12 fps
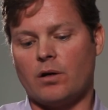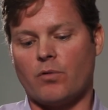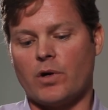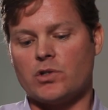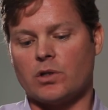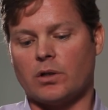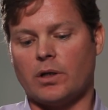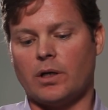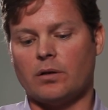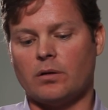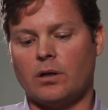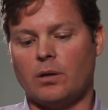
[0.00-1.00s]

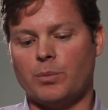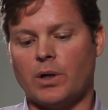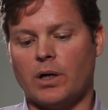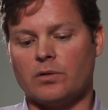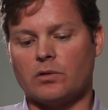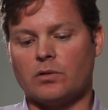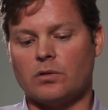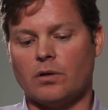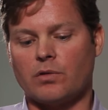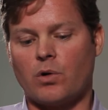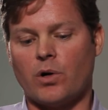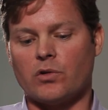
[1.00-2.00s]
originally, but
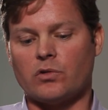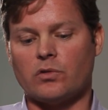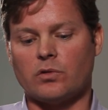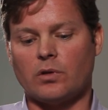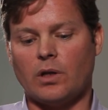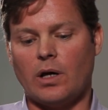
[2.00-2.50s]
of course,